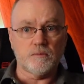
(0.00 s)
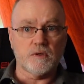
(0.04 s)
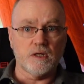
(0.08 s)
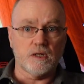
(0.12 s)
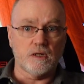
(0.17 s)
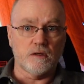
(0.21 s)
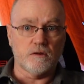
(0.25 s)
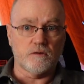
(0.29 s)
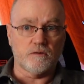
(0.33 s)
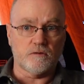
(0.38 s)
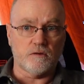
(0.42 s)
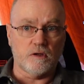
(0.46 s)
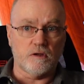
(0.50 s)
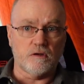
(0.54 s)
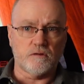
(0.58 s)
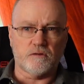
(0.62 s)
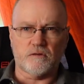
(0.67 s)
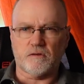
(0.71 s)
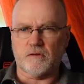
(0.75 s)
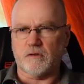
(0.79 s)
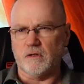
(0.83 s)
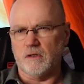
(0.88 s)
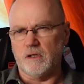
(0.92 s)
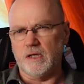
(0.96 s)
thing as
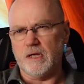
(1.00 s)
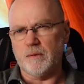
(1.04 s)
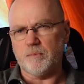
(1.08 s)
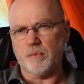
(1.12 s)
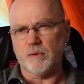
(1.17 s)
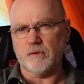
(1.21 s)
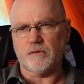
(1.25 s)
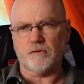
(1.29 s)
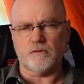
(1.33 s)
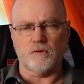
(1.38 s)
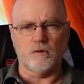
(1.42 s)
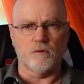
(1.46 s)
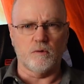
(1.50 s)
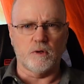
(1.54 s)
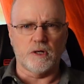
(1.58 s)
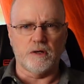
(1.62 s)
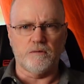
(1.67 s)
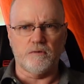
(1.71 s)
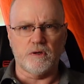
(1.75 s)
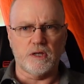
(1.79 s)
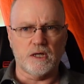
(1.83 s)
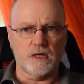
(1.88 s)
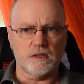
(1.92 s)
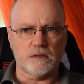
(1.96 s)
Asclepius or
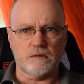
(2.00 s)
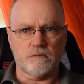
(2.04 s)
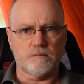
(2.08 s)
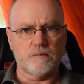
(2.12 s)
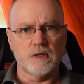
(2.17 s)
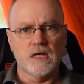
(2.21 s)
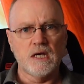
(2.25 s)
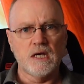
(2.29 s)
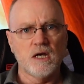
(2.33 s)
whatever that